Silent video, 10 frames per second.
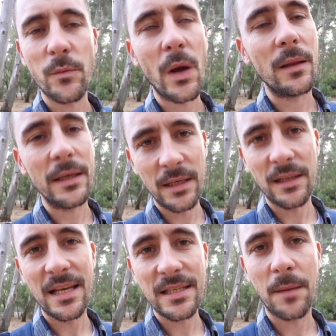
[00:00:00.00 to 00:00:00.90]
Well, in the
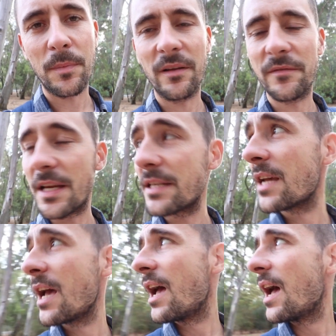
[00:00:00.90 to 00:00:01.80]
last couple of days,
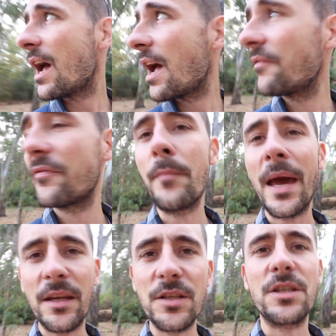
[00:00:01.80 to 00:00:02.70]
I've
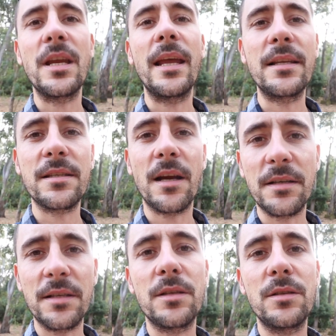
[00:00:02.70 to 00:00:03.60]
managed and
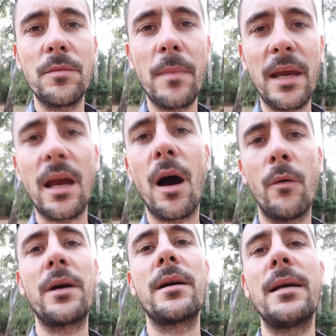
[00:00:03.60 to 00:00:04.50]
started to make
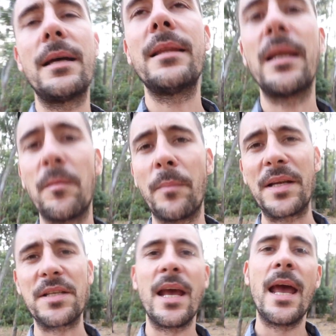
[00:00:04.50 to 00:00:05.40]
our landing
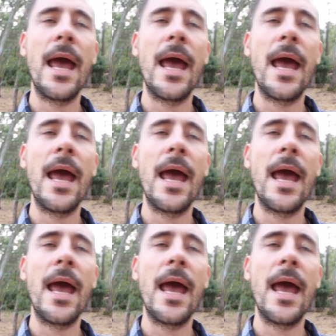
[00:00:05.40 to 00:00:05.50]
page.